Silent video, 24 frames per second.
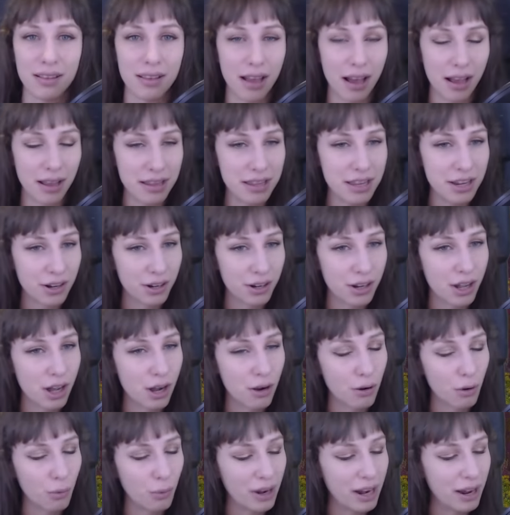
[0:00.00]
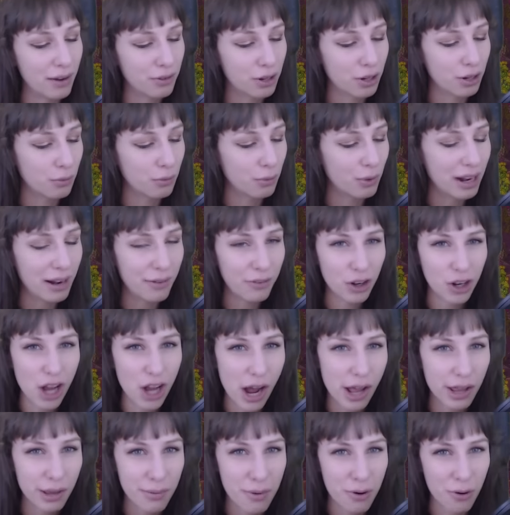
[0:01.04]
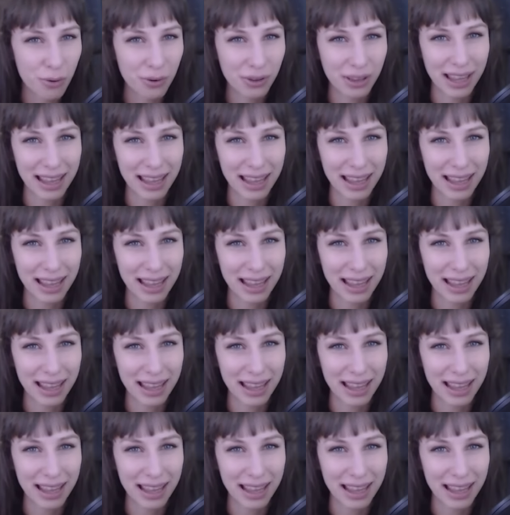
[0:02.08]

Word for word: a year ago or whenever, whenever ago that we were